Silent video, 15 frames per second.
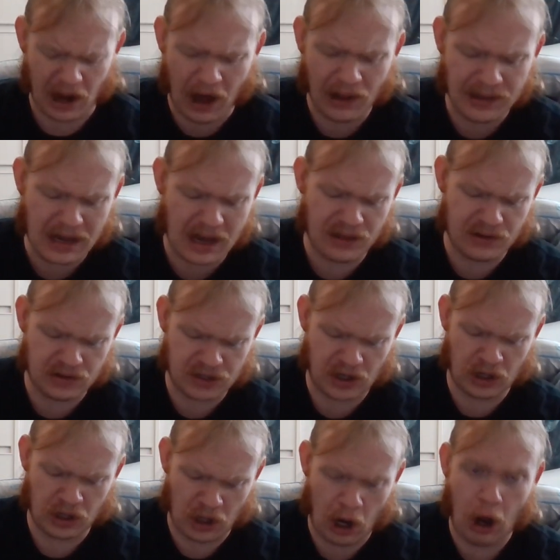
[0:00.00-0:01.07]
All the others
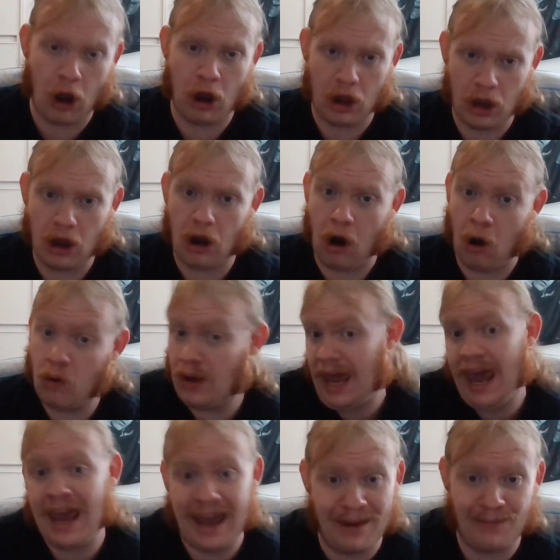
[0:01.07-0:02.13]
are
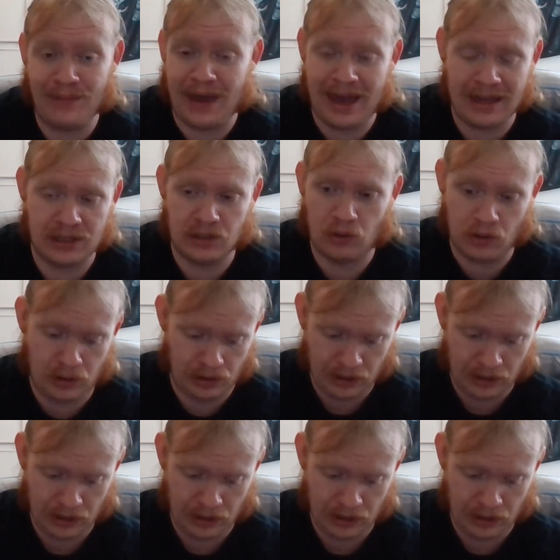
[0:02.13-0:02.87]
okay at best,